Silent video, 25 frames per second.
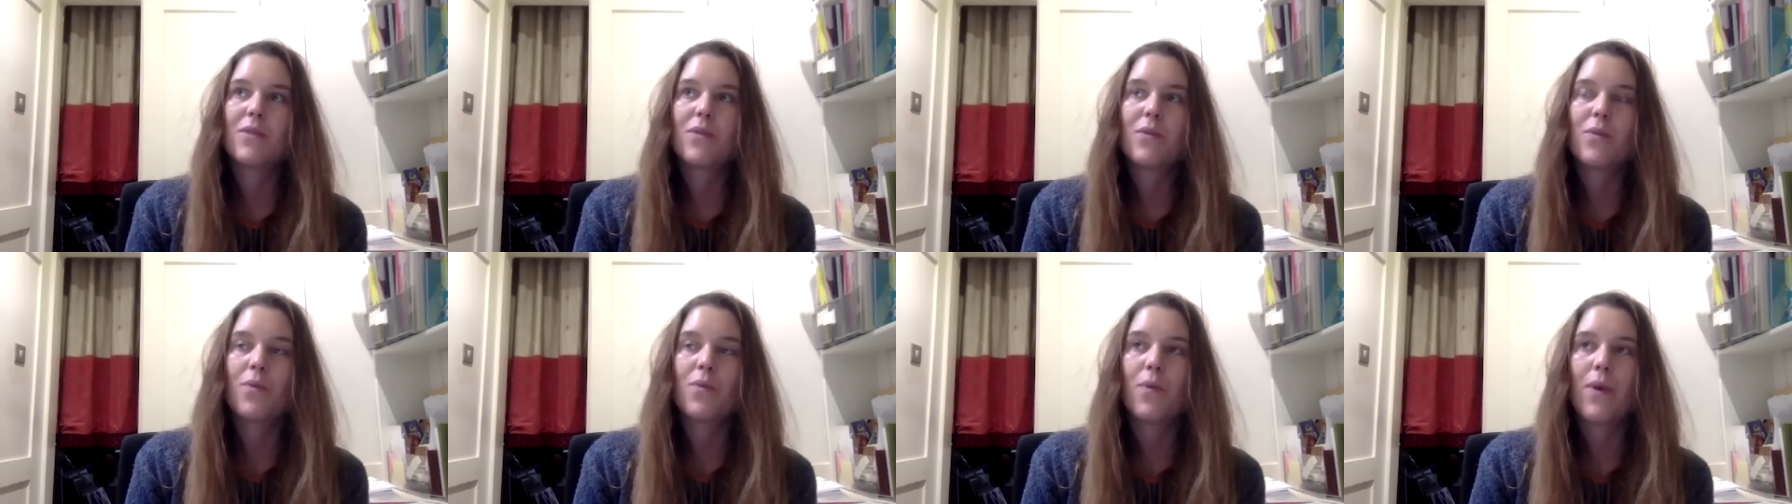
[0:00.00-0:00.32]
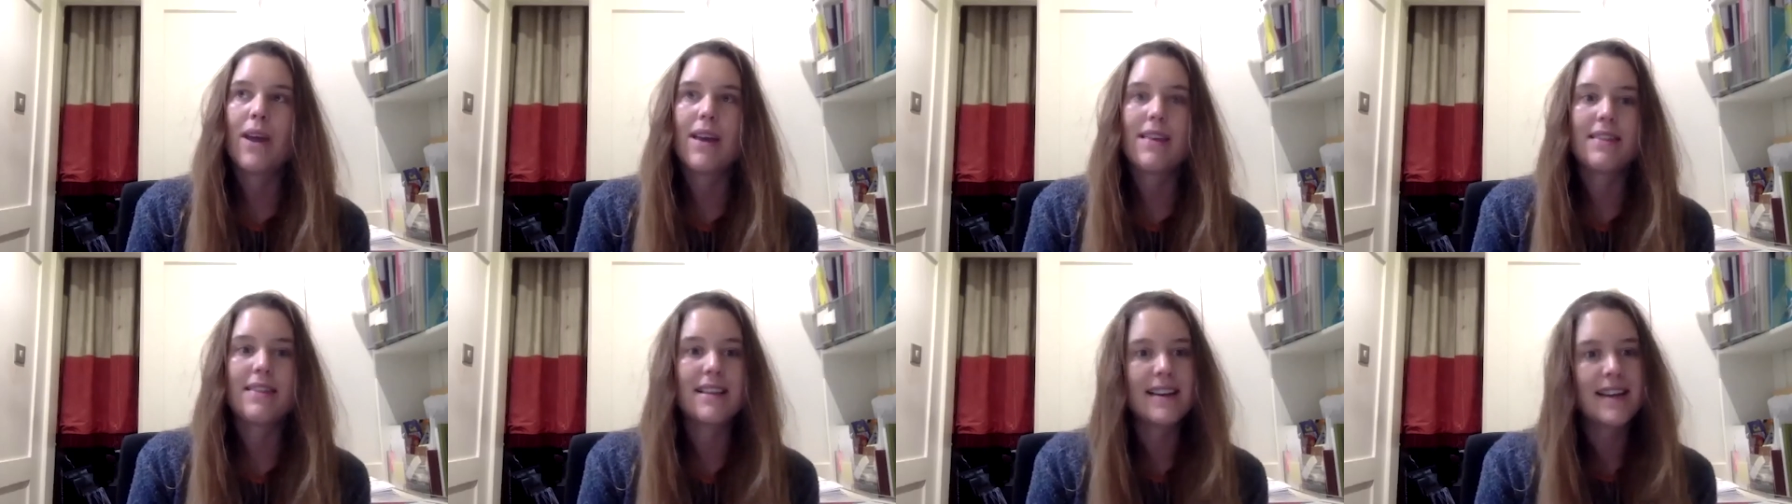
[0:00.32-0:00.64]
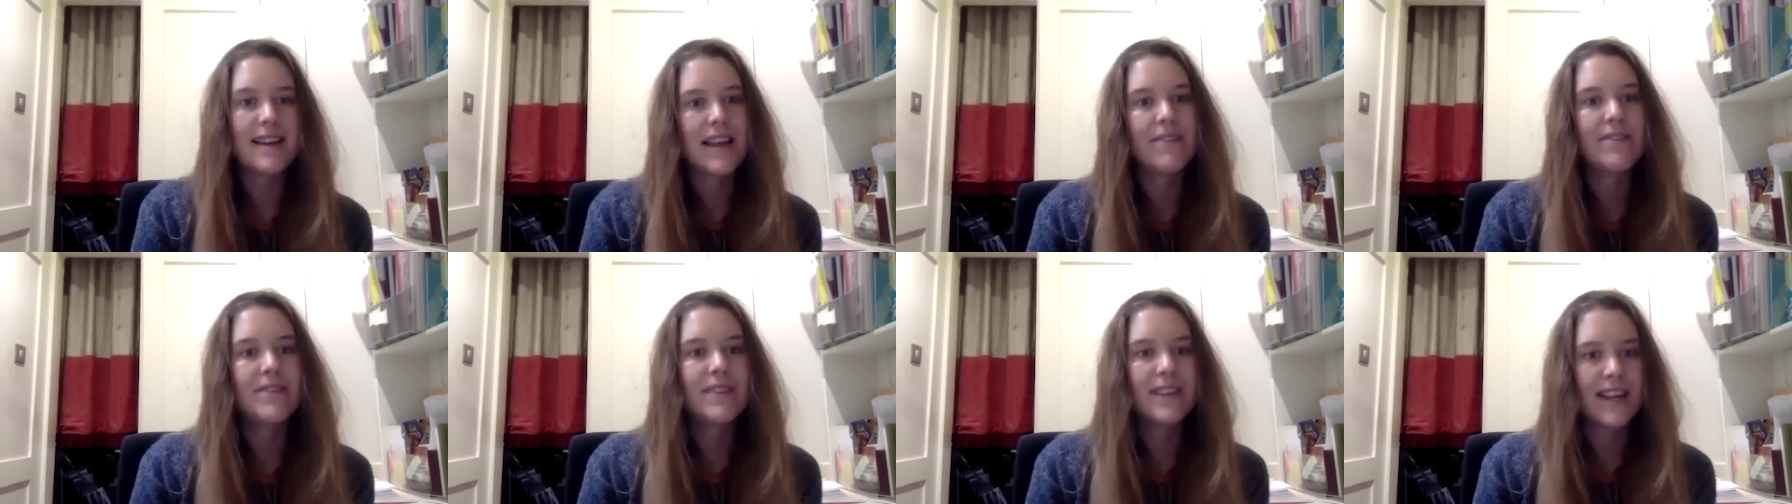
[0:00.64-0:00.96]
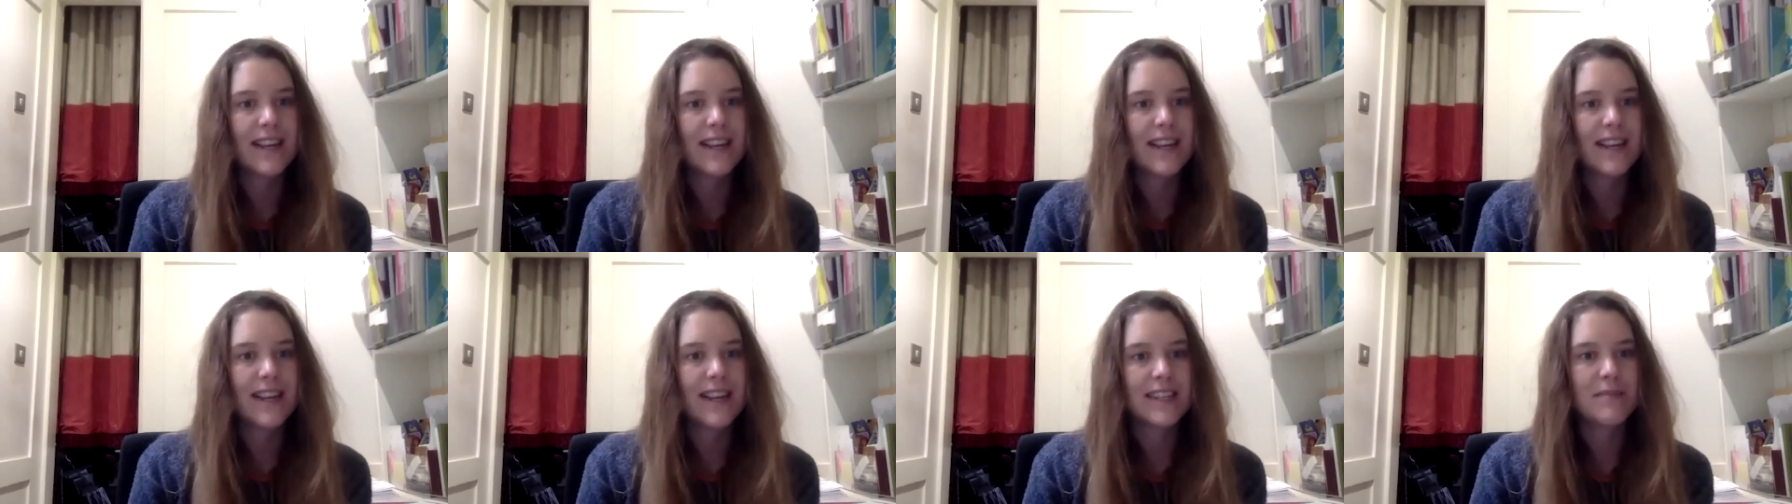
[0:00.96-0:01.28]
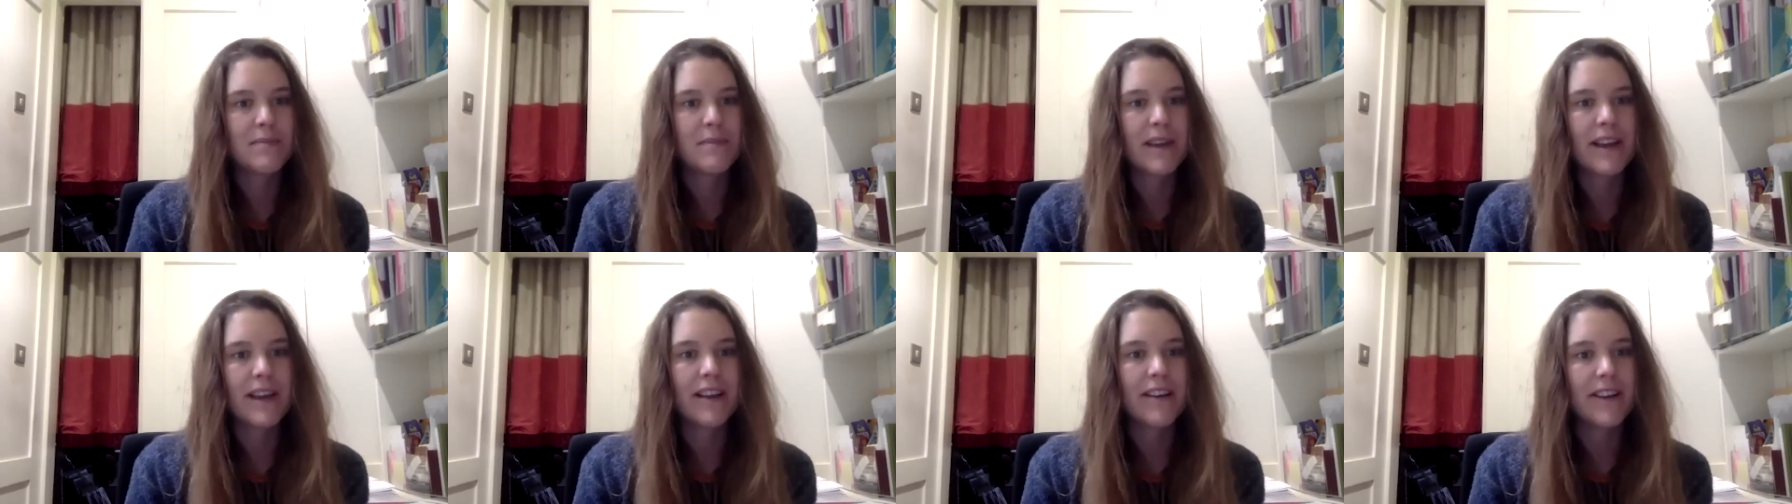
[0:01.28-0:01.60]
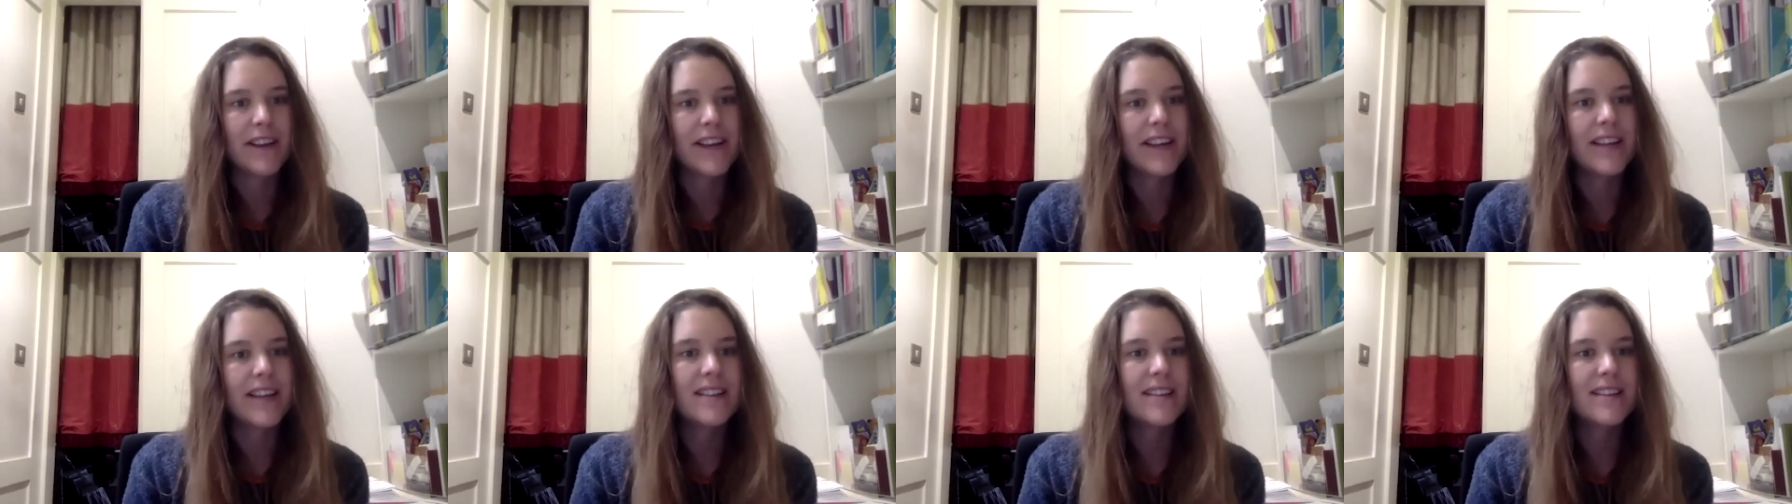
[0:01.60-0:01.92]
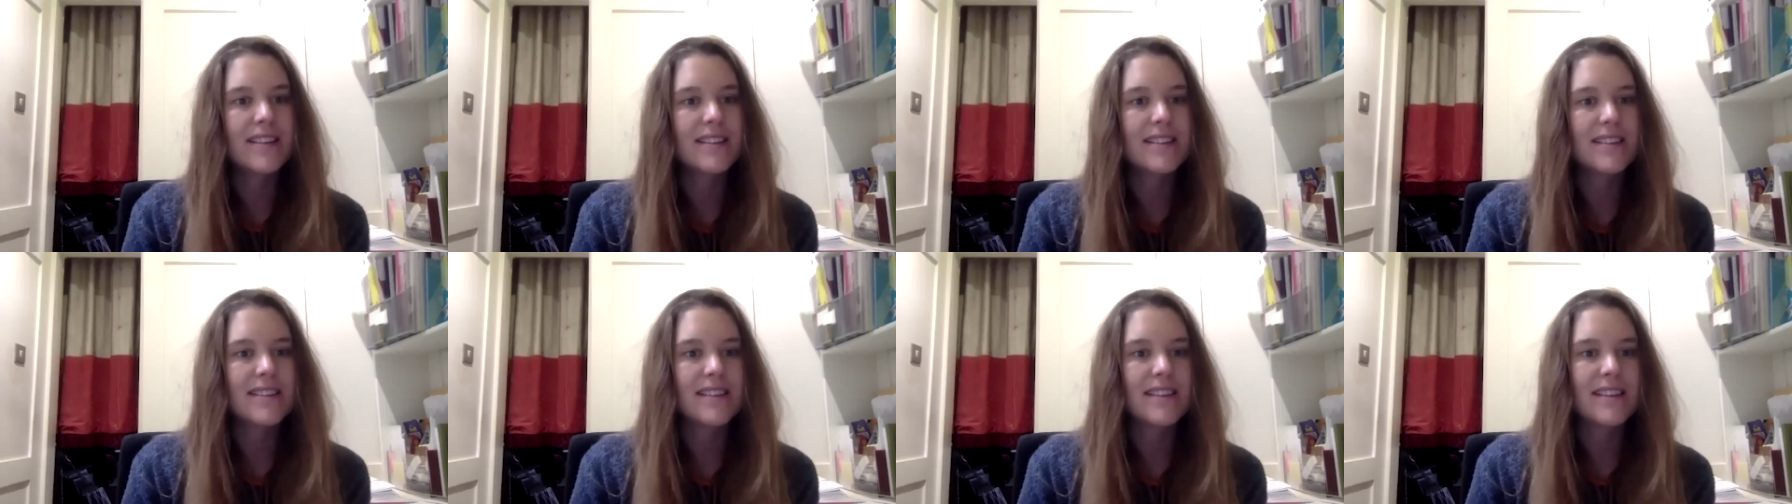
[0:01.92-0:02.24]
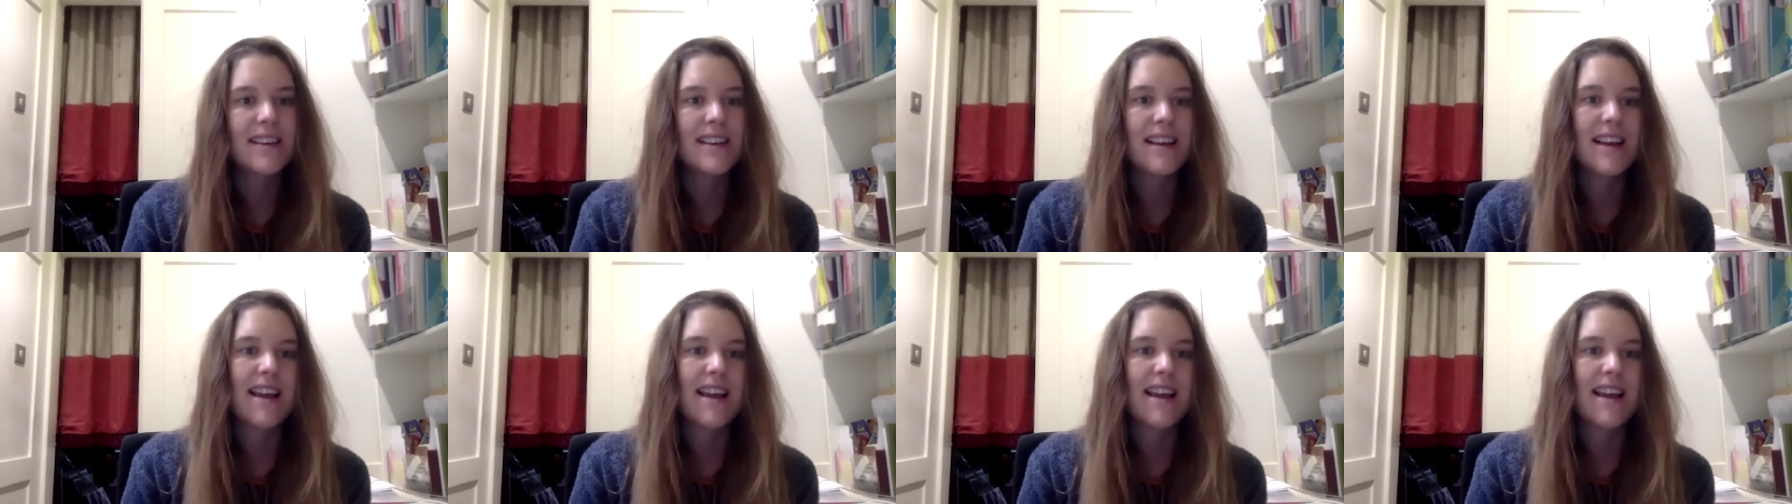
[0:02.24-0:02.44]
with lived experience